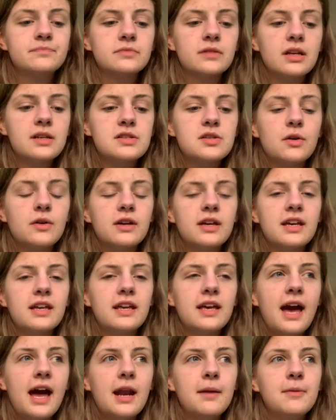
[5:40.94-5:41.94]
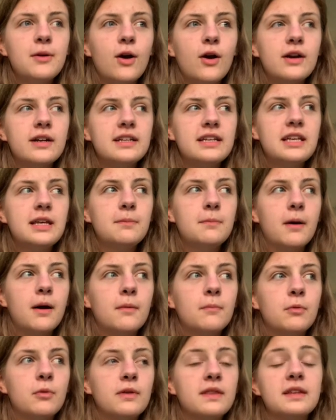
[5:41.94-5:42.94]
So it can kind of be hard to keep
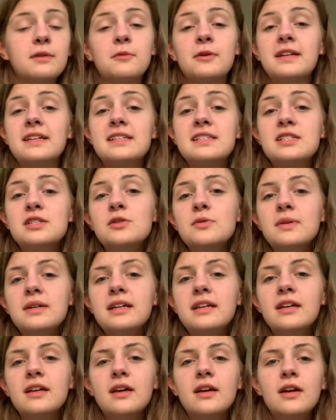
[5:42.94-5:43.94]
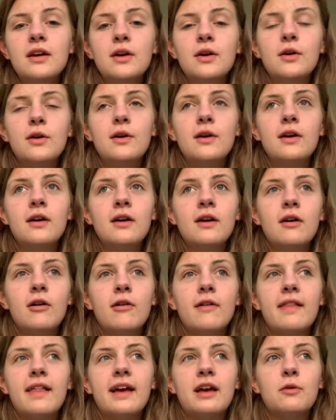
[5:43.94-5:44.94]
up with what he's doing,
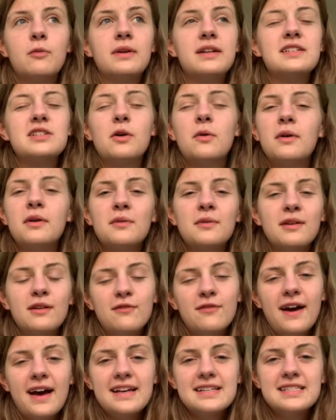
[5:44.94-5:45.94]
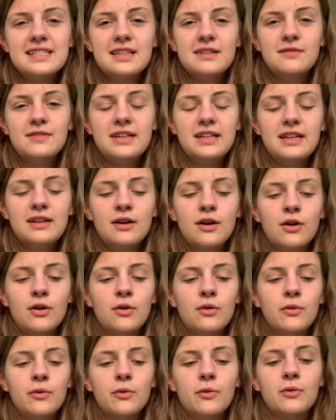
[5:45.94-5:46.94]
like when he's going really fast in the
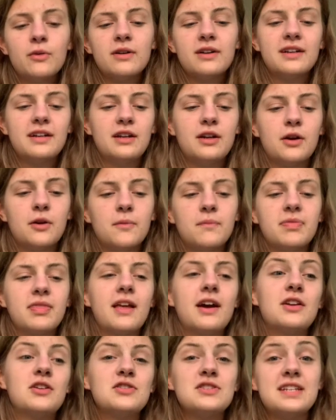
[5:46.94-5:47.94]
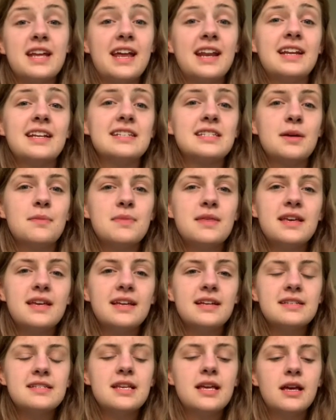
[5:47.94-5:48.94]
video or, understanding some
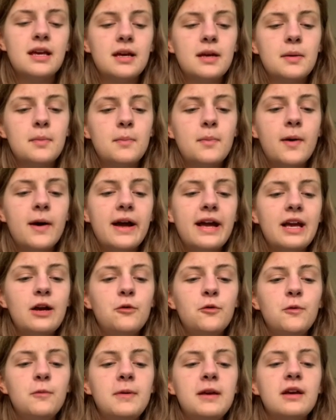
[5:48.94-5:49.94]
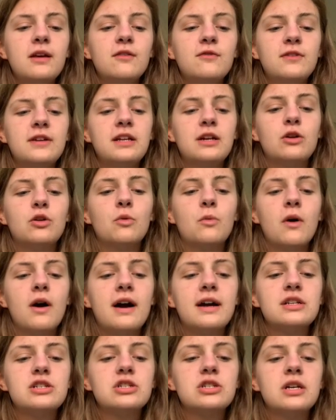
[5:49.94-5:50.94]
things. But it would be a good video to
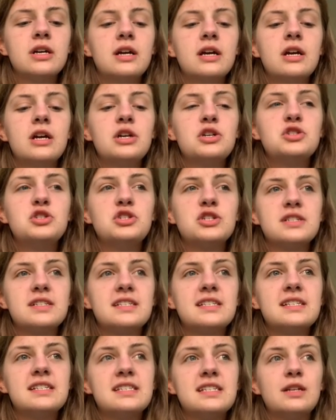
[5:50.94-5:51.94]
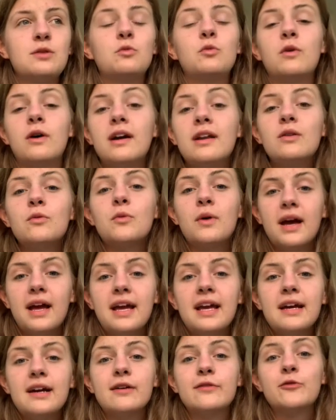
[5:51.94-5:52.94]
watch just to see one
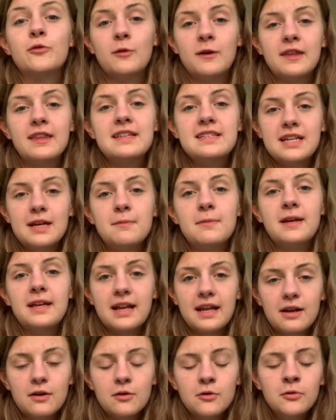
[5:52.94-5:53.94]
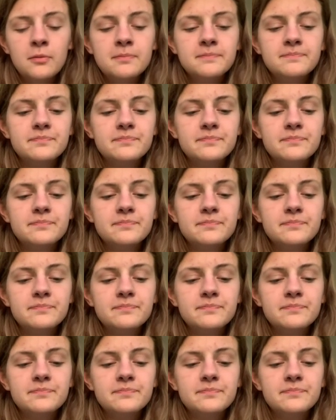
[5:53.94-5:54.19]
way of quickly taping an ankle.